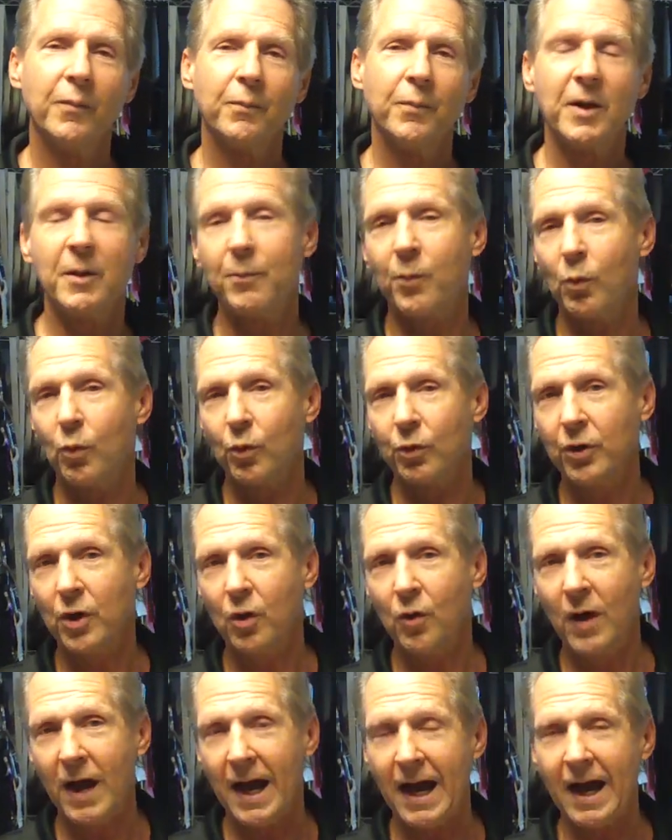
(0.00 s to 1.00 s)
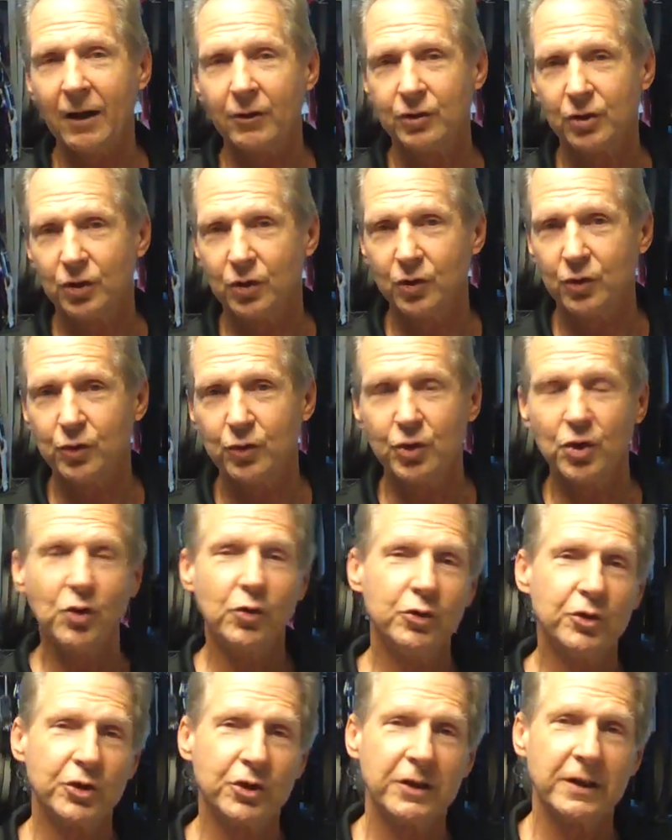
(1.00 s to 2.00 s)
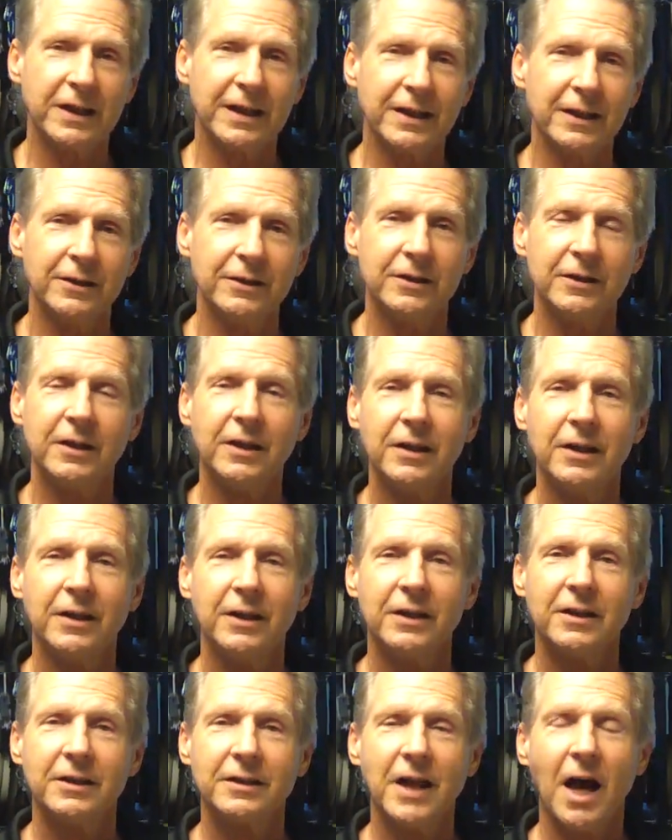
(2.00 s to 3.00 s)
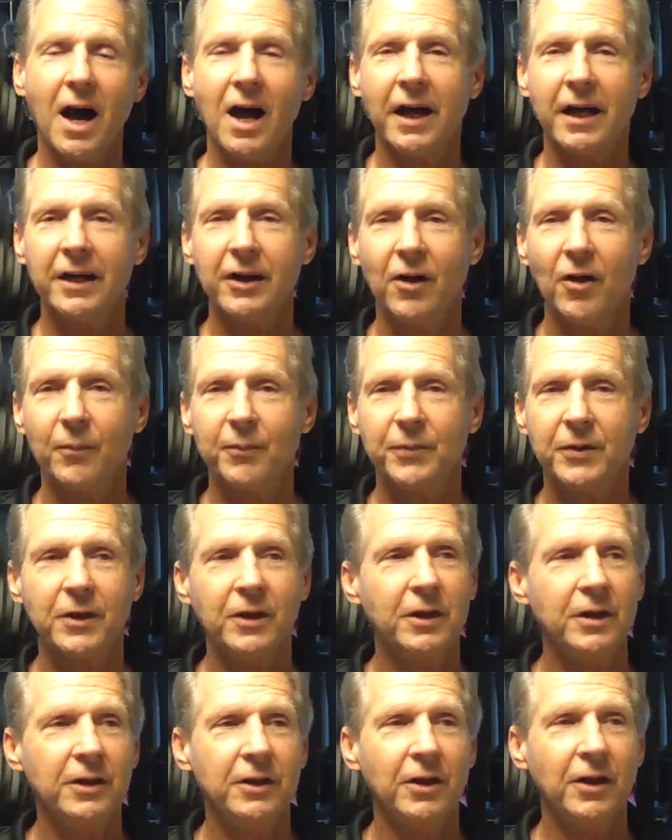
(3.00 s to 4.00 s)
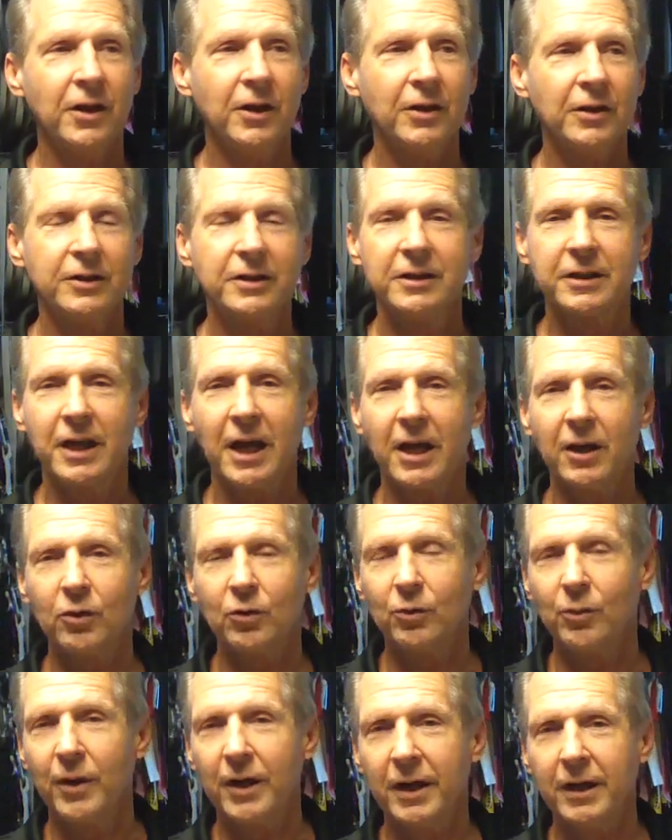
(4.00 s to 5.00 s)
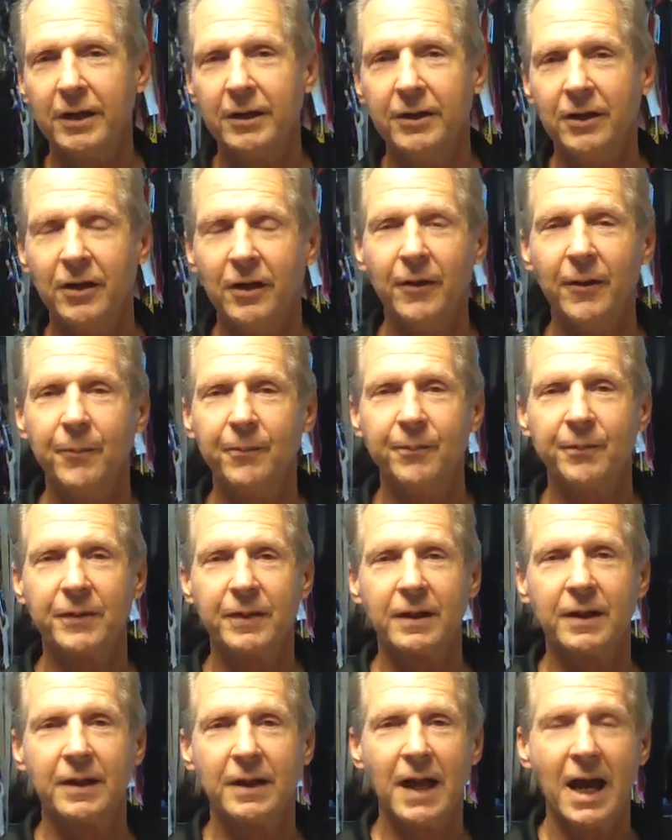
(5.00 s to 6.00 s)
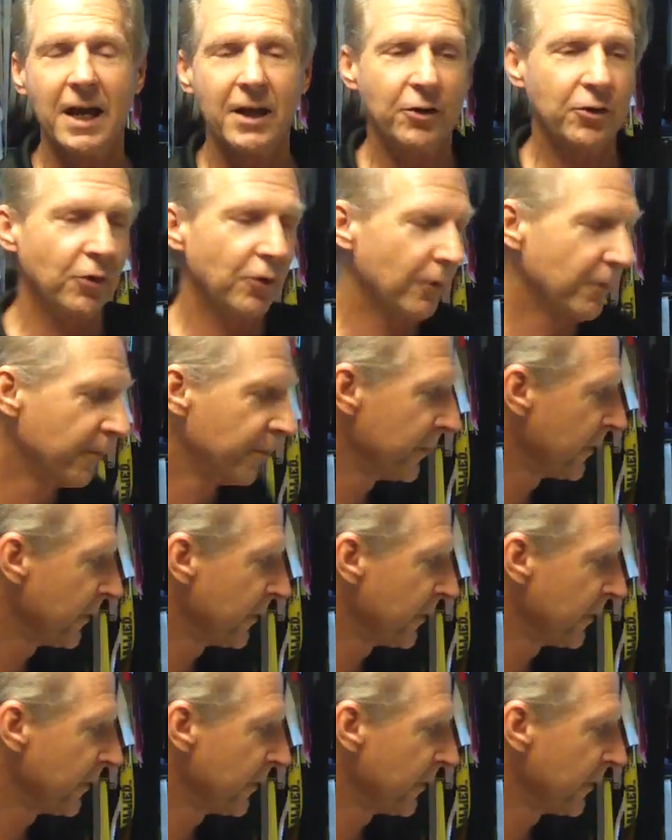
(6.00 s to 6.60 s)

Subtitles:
people will know how to use it in tying up the TaylorMade anchor.